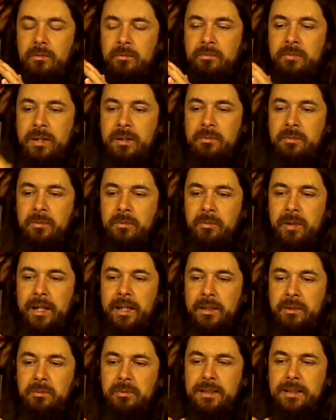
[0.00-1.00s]
minimum
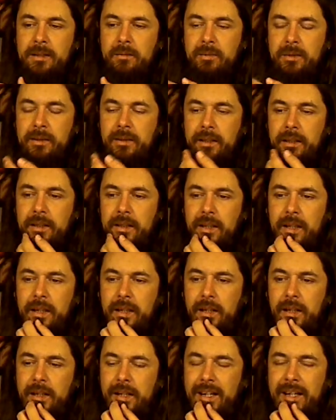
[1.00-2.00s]
wage would be something like
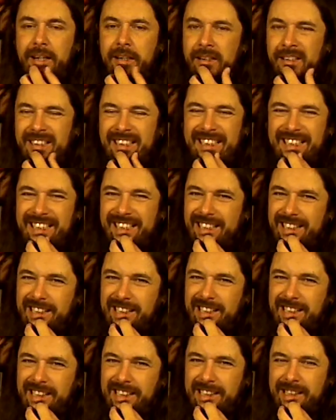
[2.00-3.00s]

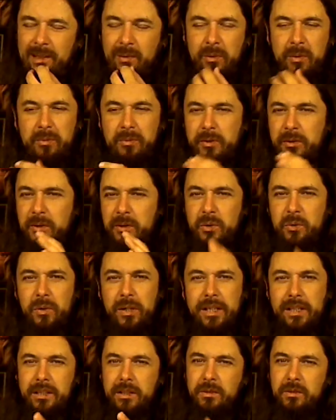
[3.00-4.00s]
somewhere between
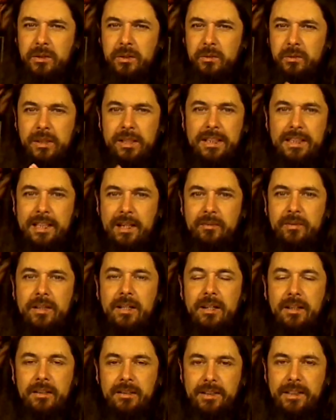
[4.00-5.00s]
22 and 27
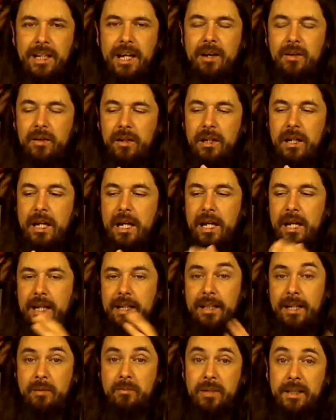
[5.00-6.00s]
dollars an hour,
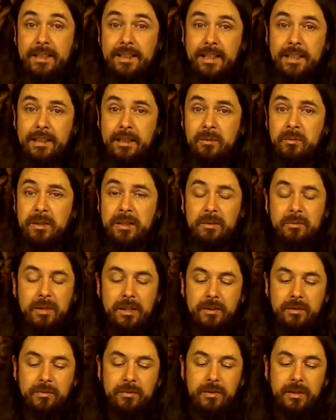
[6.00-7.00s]
and that makes sense to me,
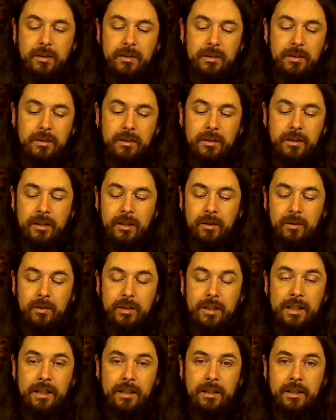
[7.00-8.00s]
especially if you're you know
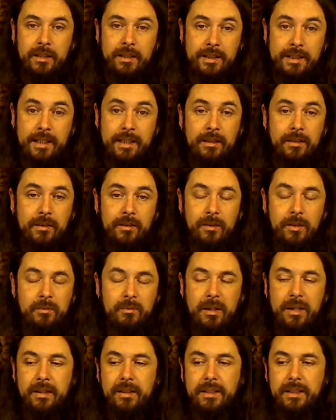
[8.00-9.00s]
in in single or
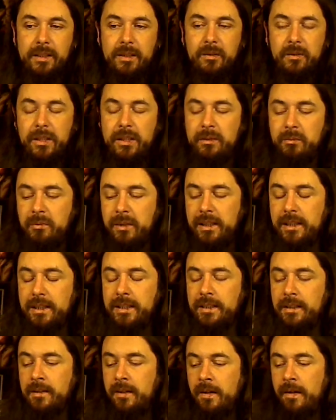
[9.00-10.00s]
married situation
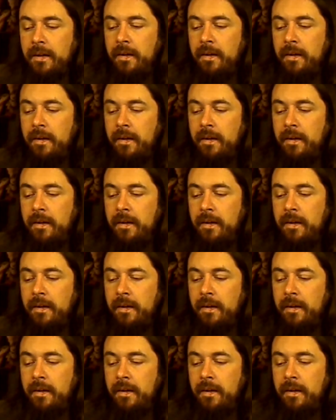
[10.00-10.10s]
because